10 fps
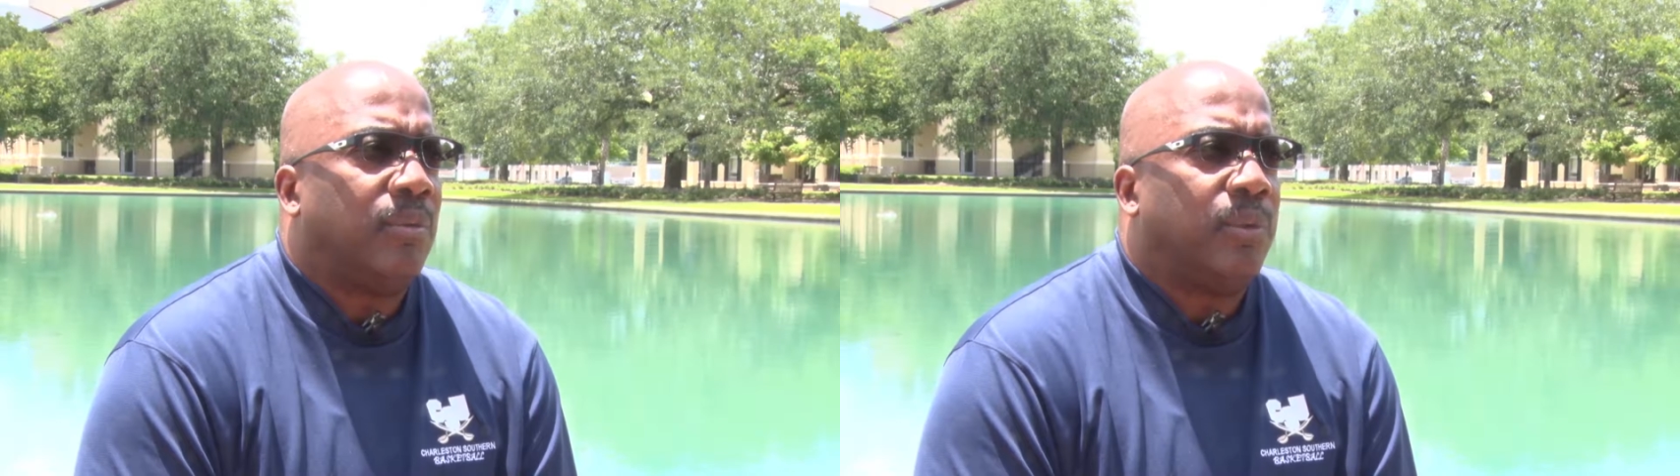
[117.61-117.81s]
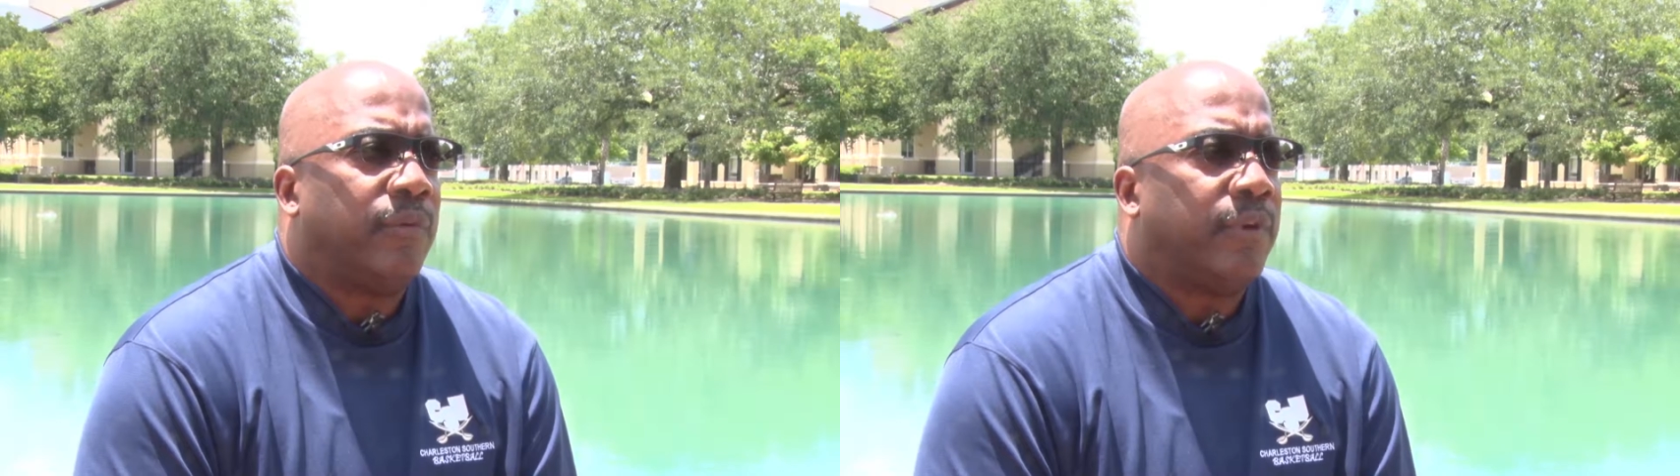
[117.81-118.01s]

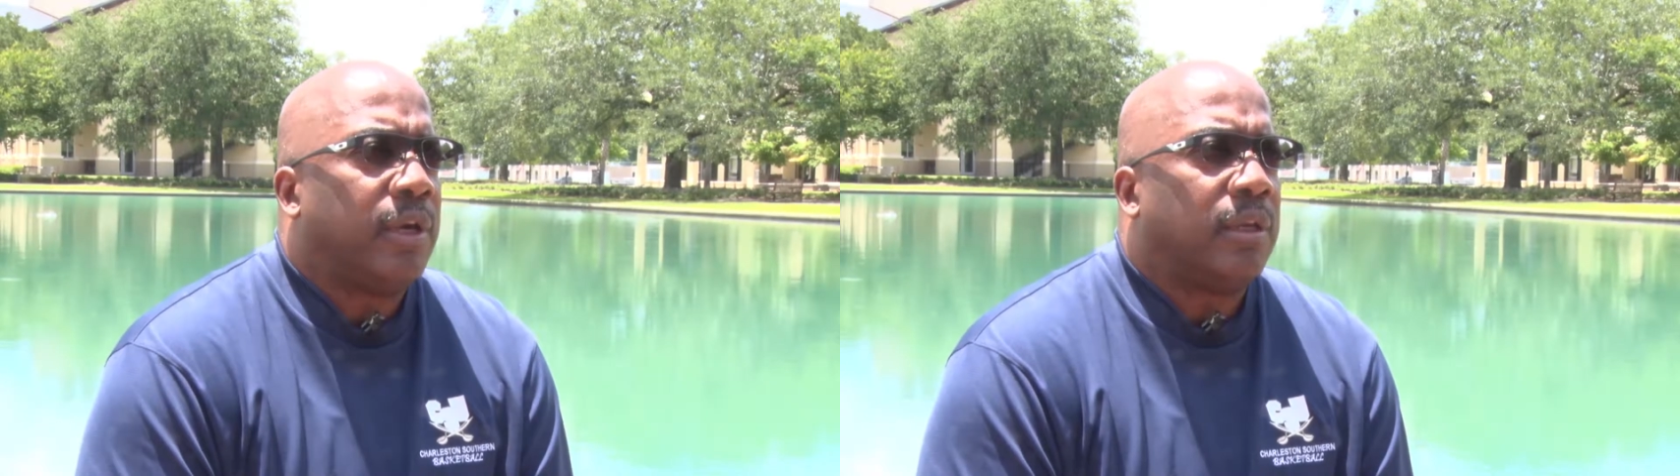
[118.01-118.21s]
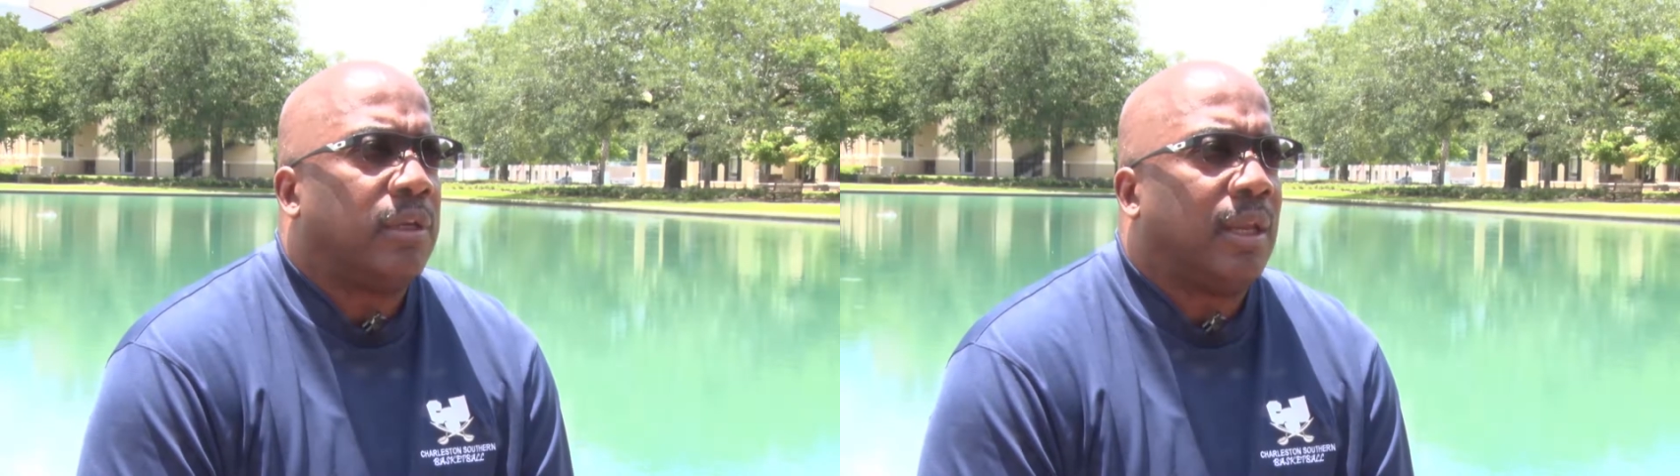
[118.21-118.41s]
we're
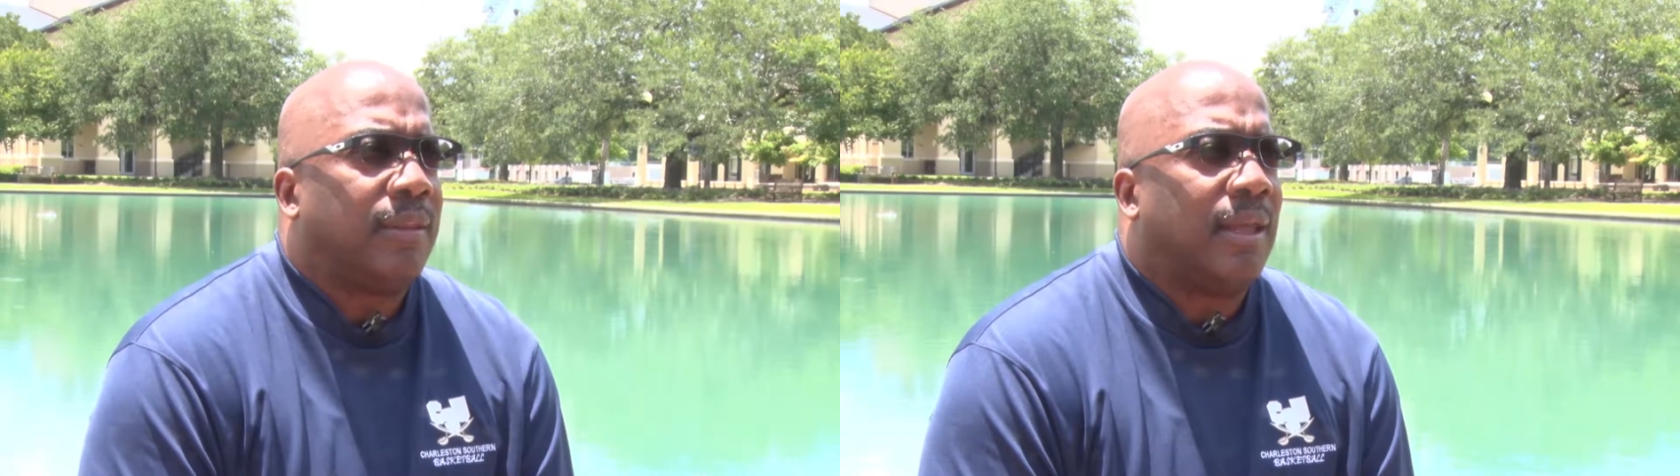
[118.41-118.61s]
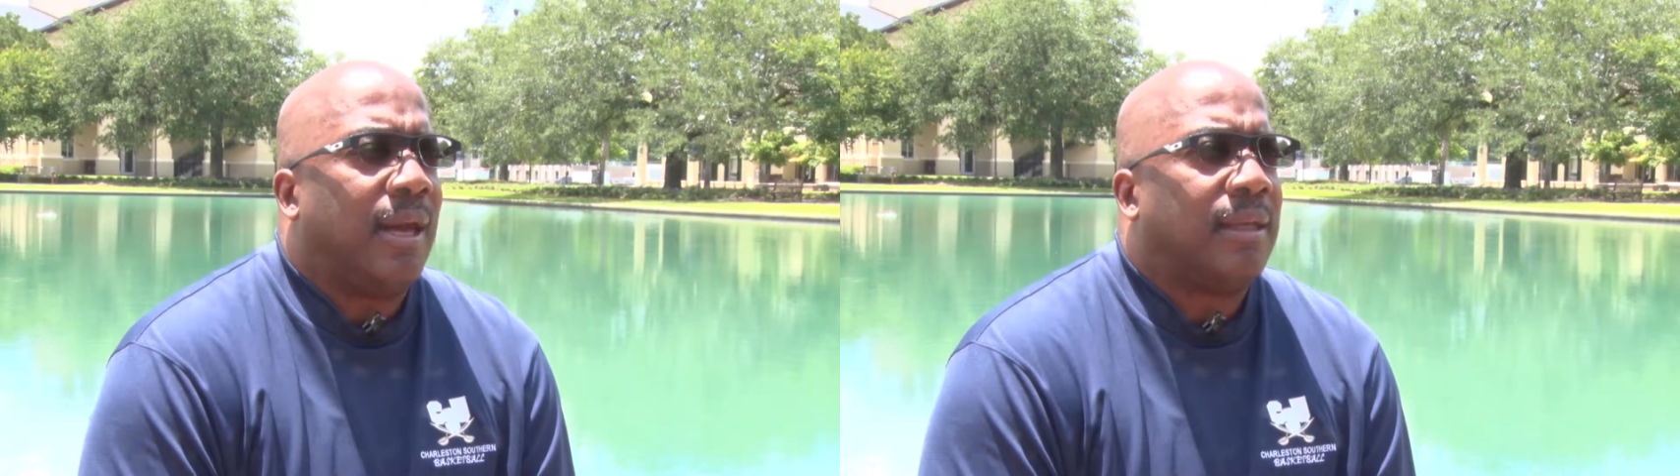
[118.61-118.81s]
very good
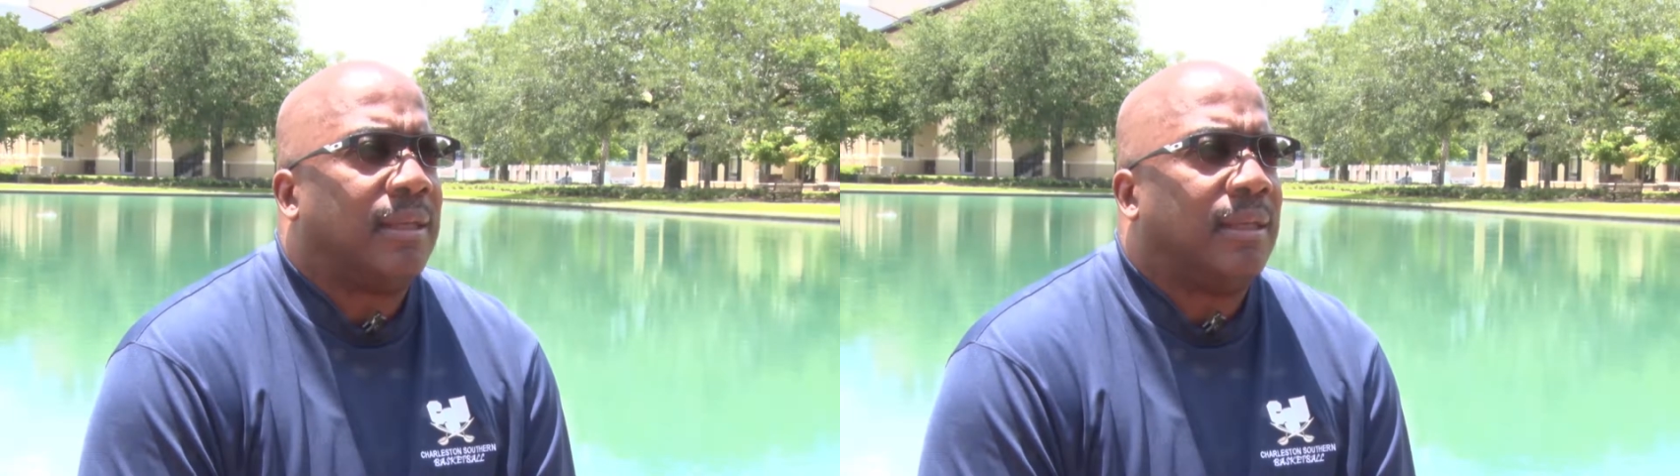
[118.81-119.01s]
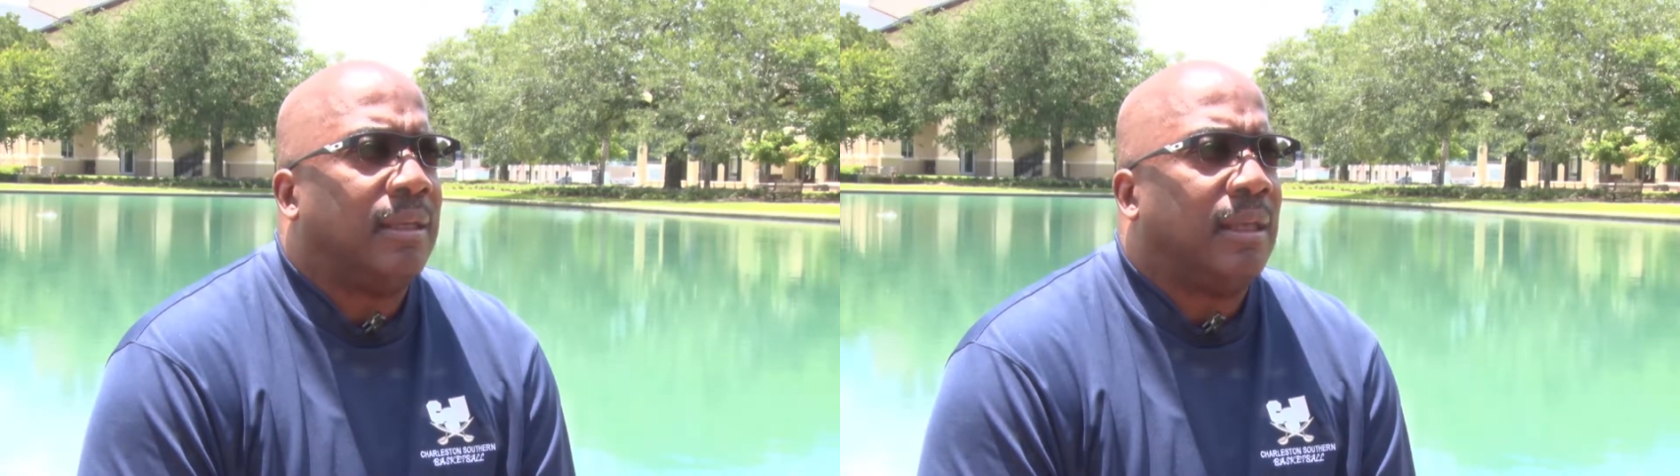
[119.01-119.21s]
at that,
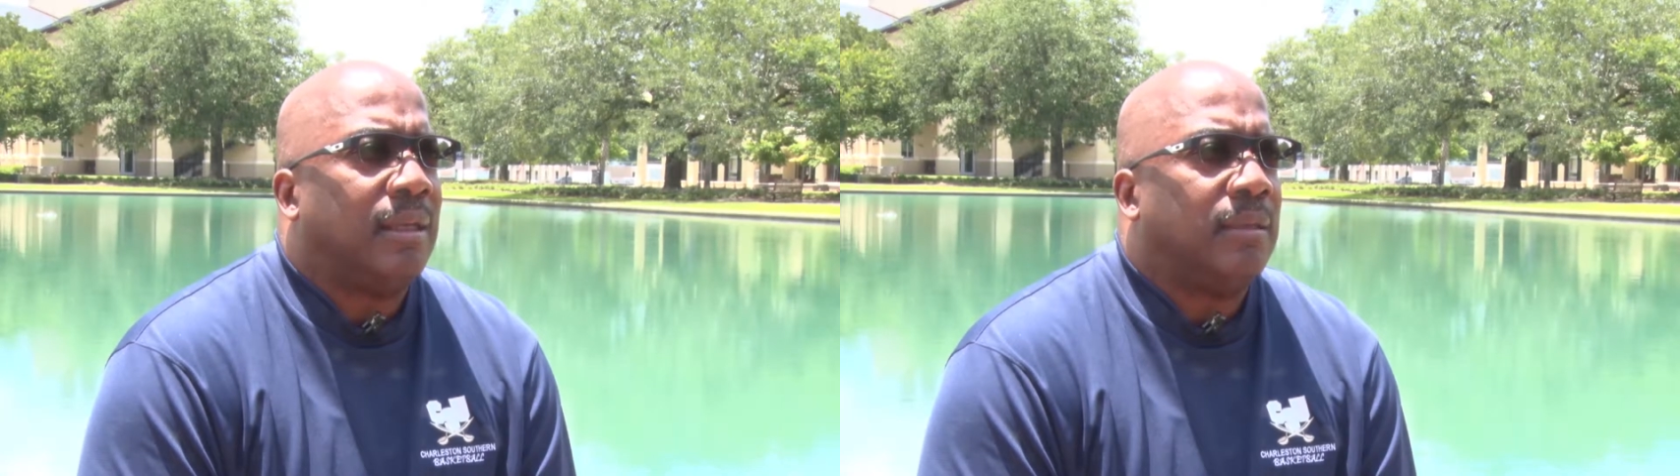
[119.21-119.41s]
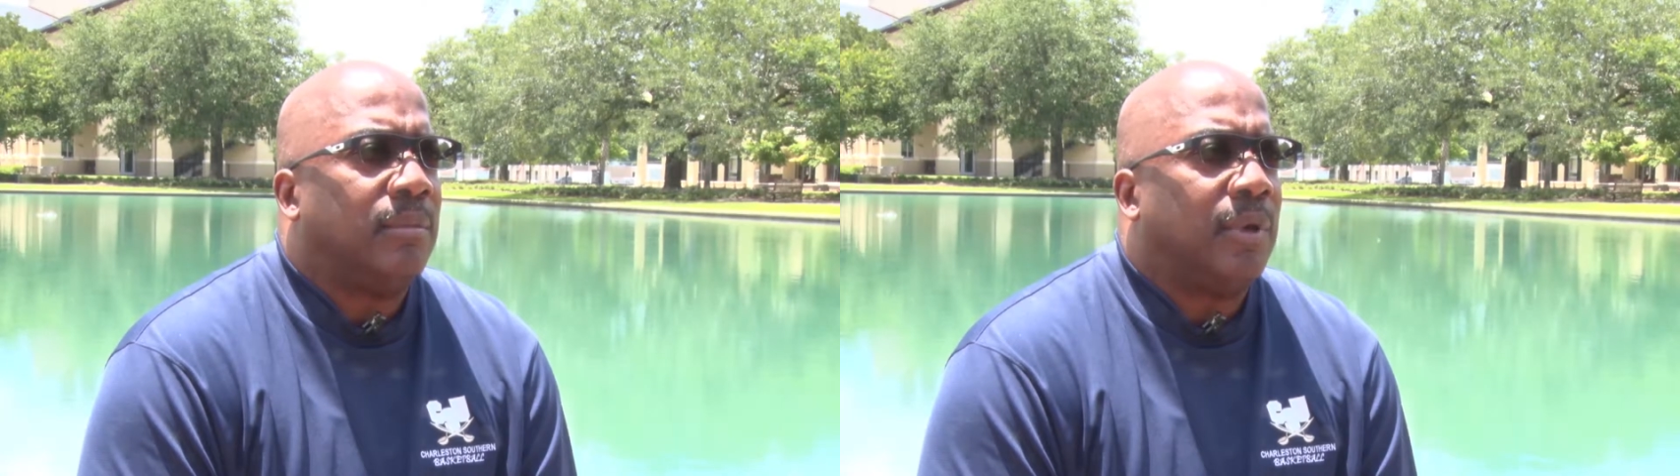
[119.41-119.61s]

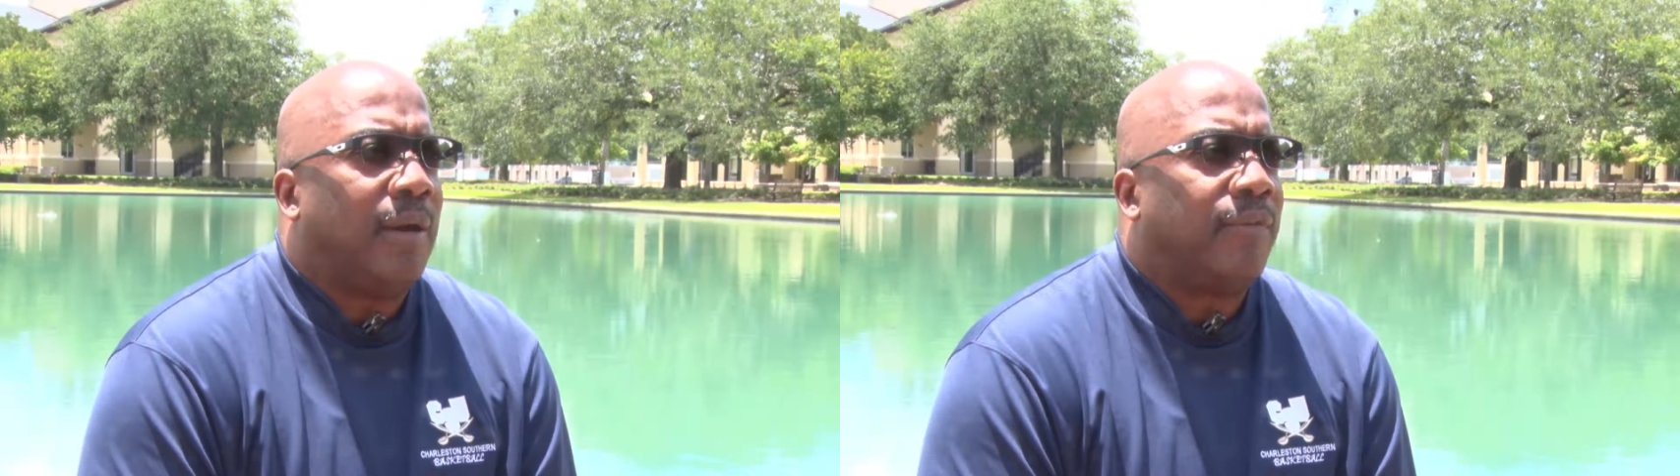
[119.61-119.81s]
and I